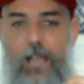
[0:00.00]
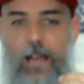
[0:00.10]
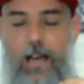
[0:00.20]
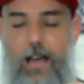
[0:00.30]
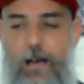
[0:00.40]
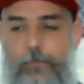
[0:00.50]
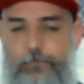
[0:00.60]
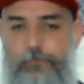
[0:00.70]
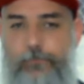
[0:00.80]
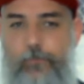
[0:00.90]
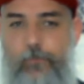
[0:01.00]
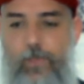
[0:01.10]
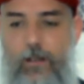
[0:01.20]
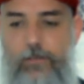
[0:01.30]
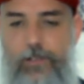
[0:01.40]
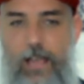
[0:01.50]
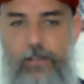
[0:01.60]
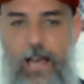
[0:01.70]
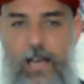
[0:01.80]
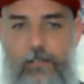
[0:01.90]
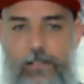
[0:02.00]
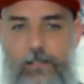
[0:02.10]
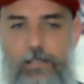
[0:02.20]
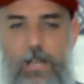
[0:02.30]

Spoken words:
flavor out of it.